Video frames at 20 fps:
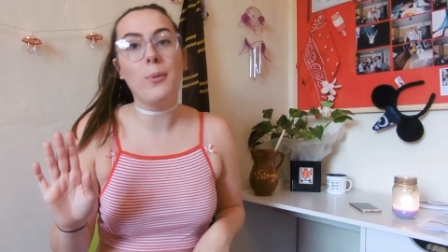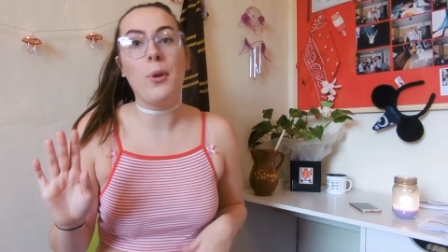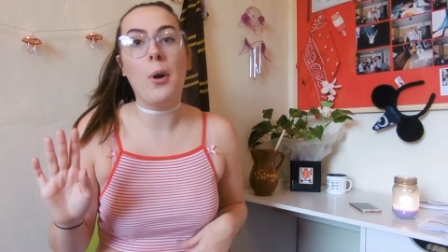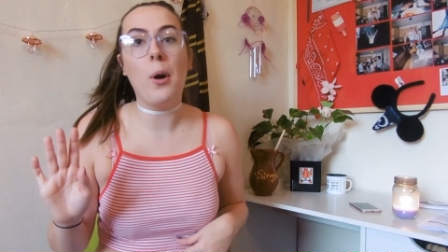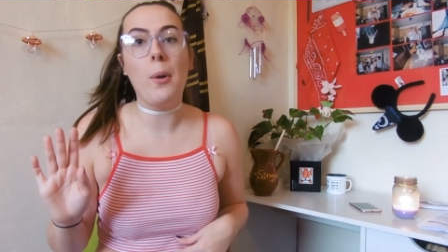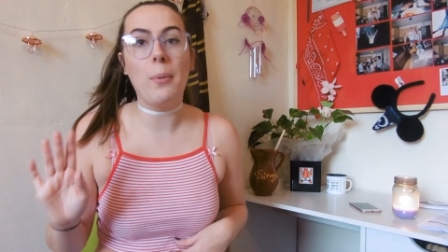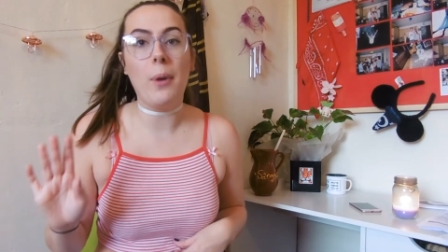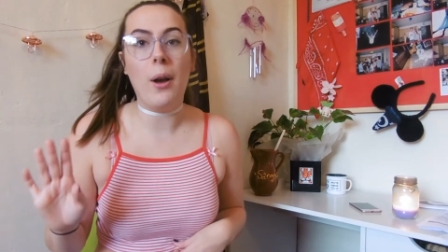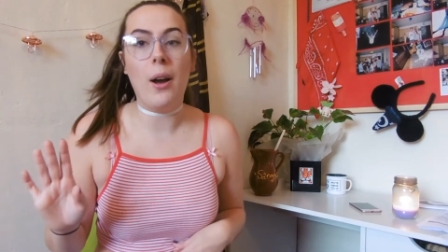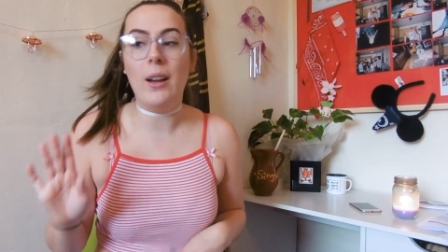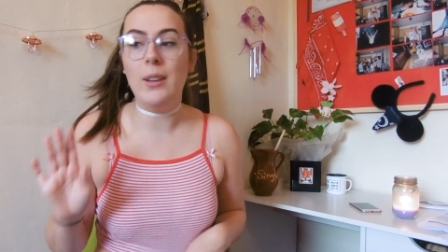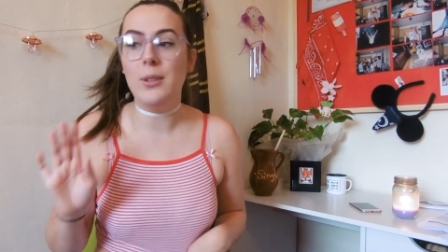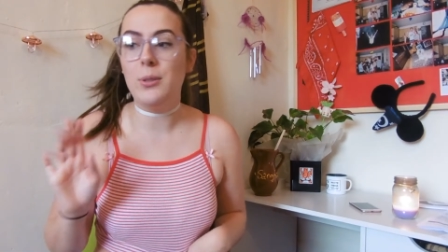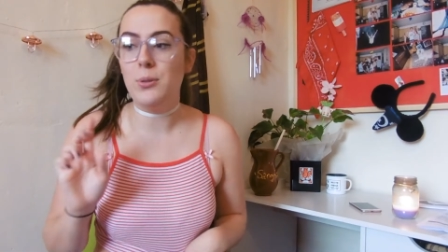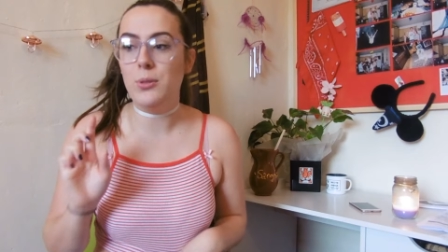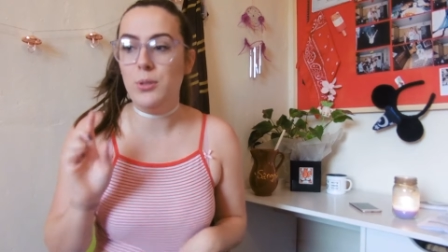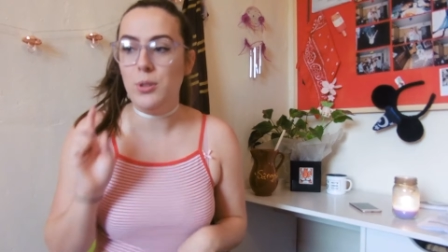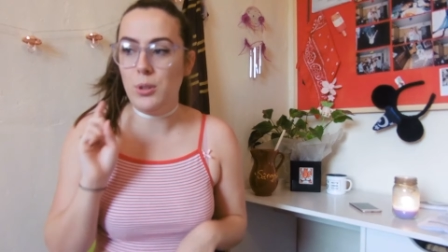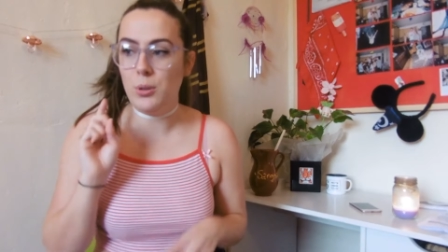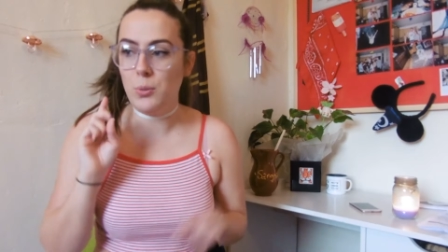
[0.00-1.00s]
top,
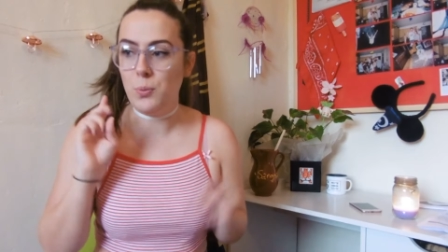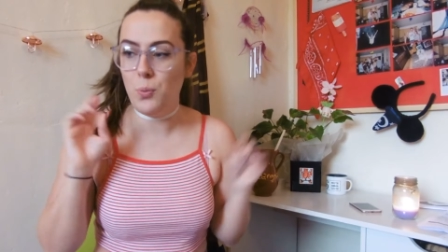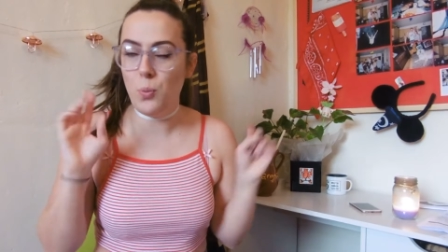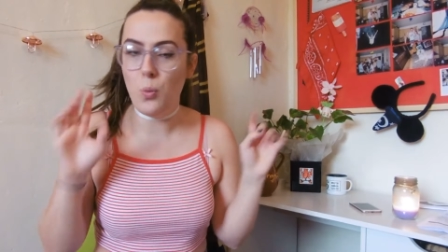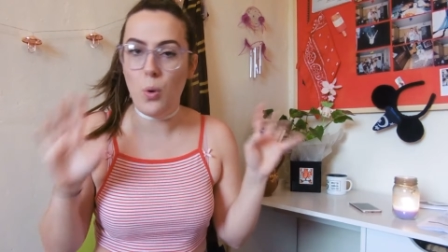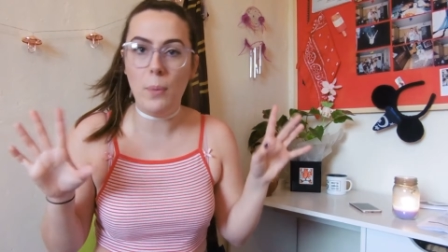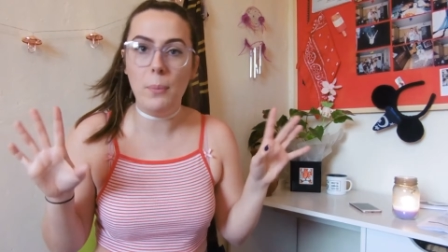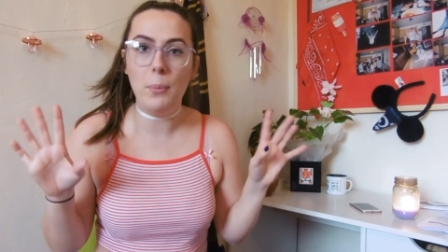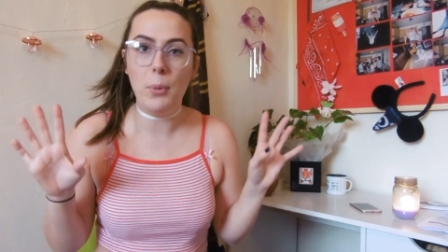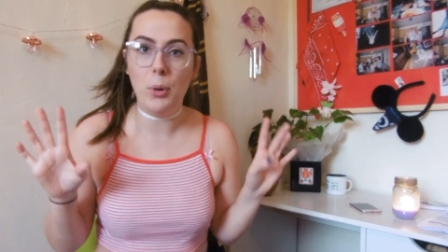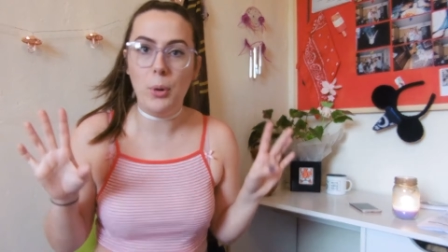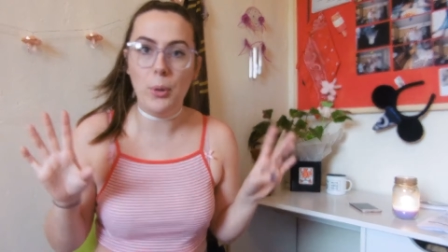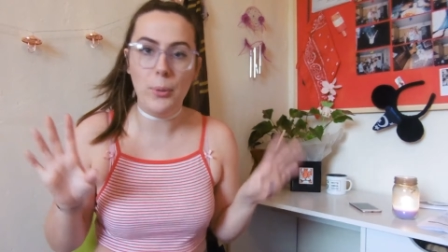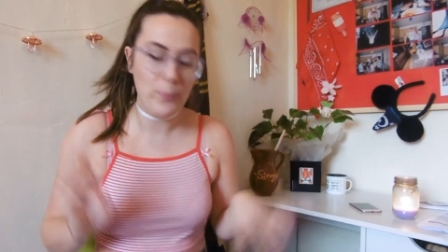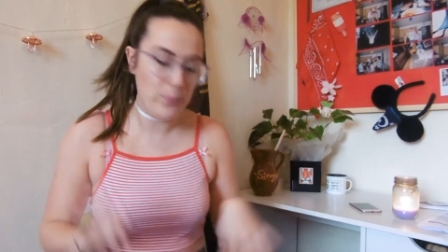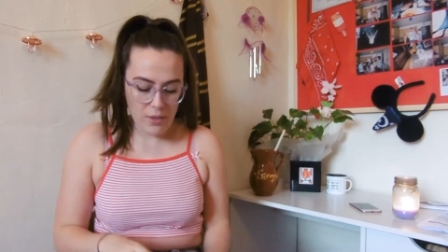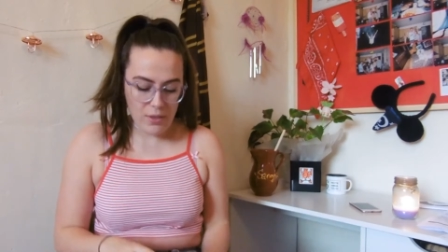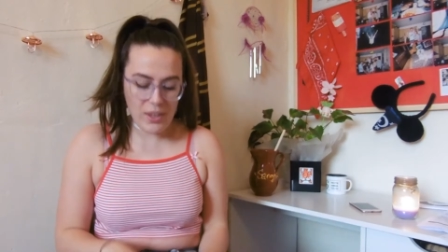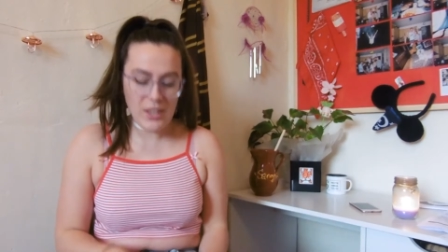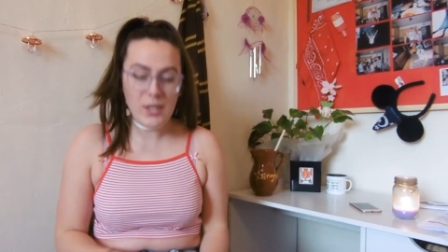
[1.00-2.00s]
guys. Just one more.
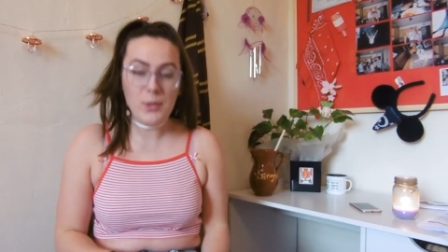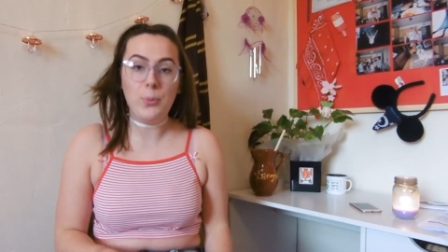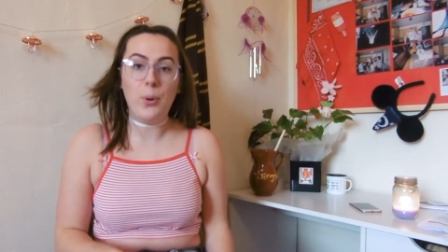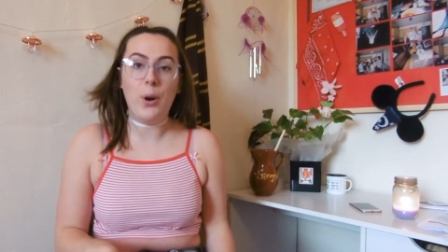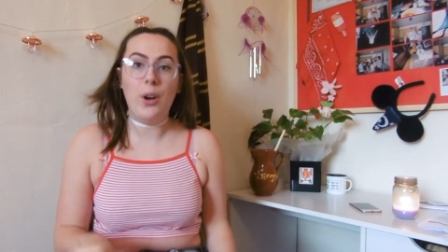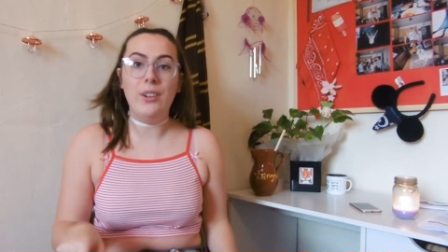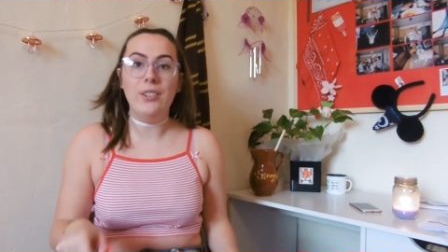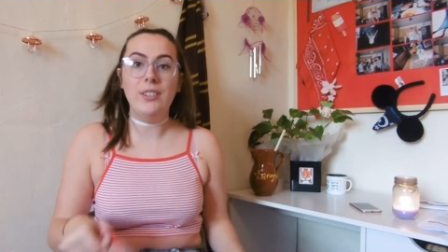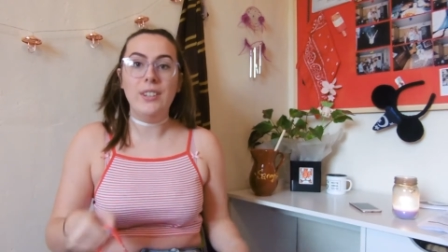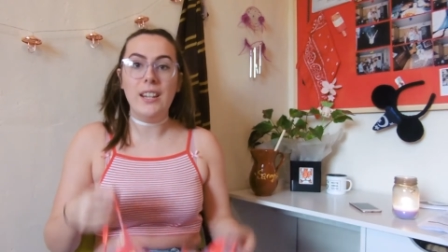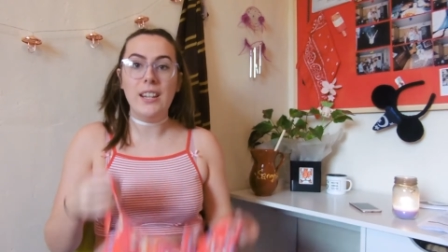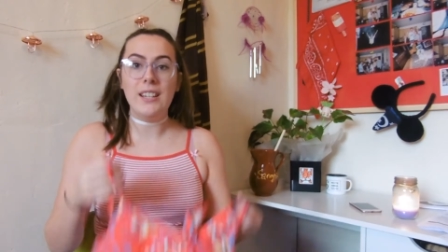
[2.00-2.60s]
This one